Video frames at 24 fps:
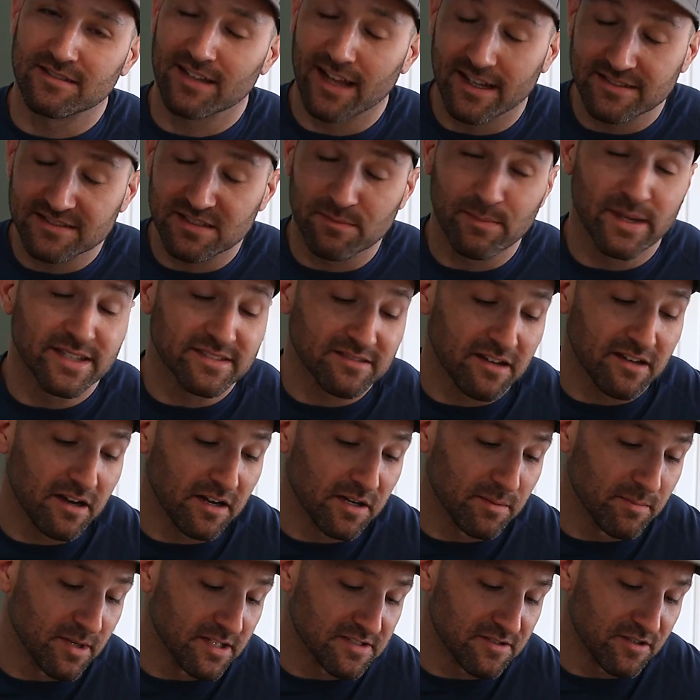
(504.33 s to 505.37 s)
And that's the best
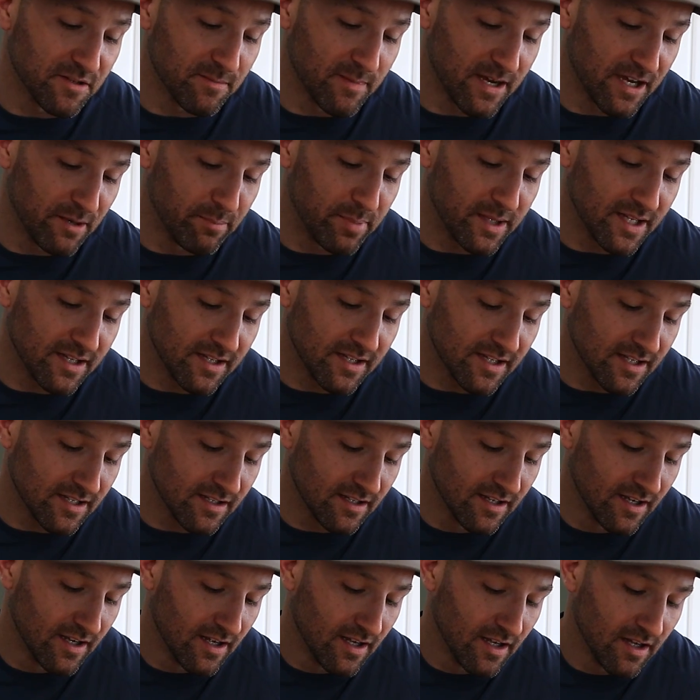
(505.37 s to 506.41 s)
kind of mustard in my
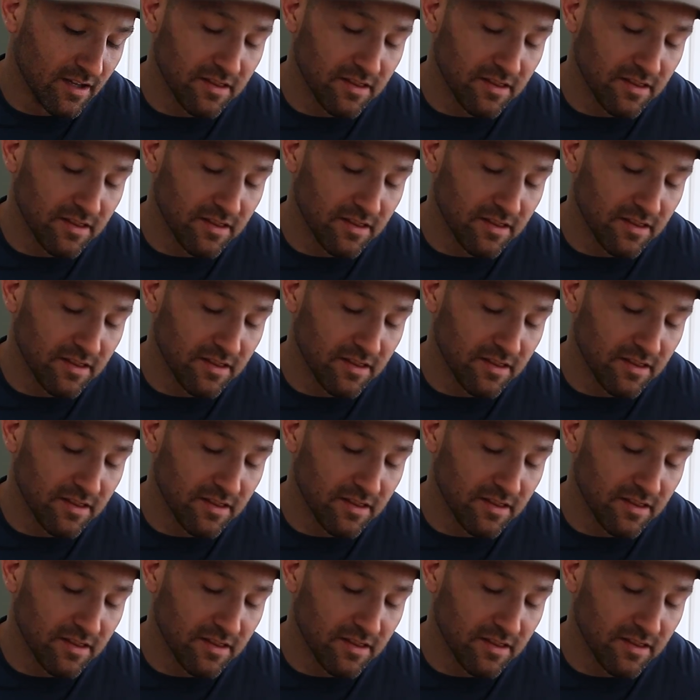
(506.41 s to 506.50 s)
opinion.